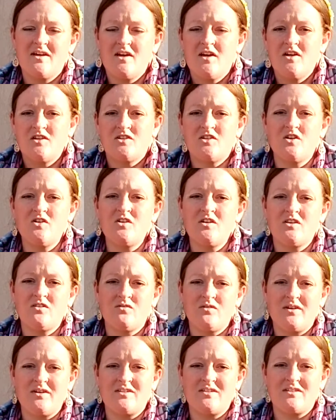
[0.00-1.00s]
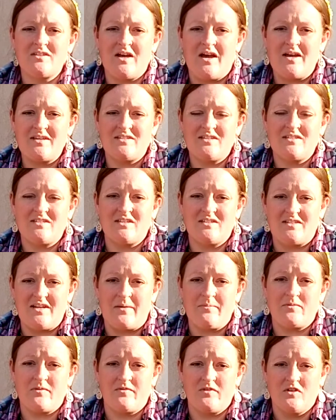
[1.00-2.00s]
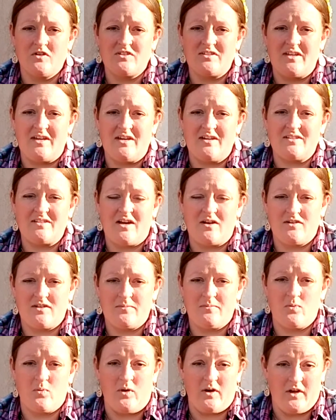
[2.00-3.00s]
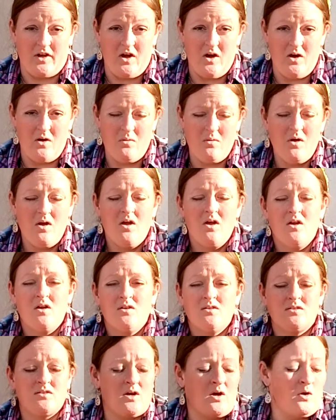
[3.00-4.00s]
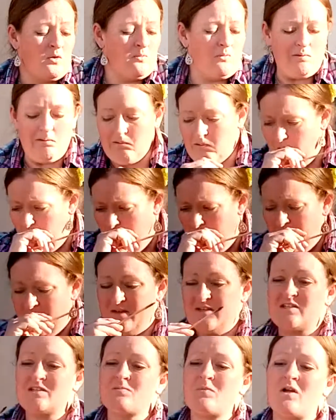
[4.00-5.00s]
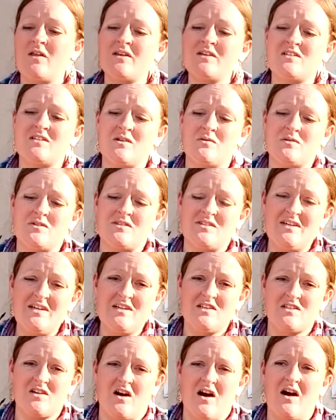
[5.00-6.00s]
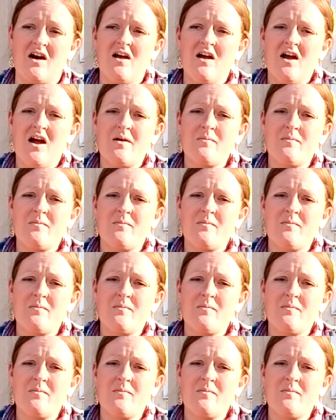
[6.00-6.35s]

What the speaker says: 2 to 3 sizes. The depth of your seed is how deep you want to go. So as small as those seeds are, I'm